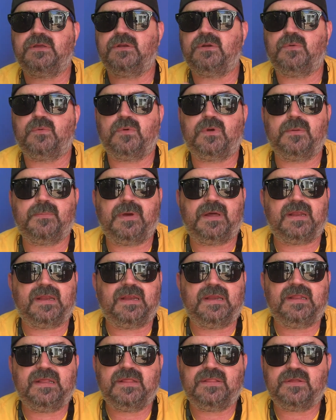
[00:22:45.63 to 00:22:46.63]
you don't worry about
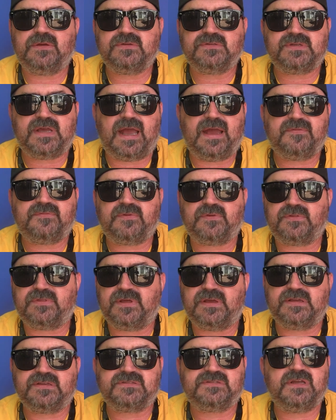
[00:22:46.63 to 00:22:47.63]
any of those after
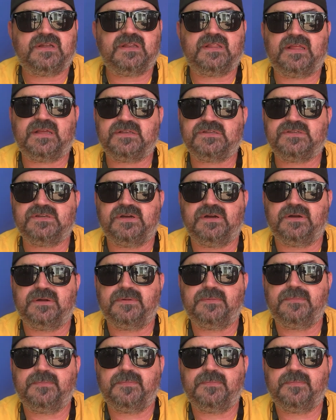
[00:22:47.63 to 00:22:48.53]
things, none of that junk,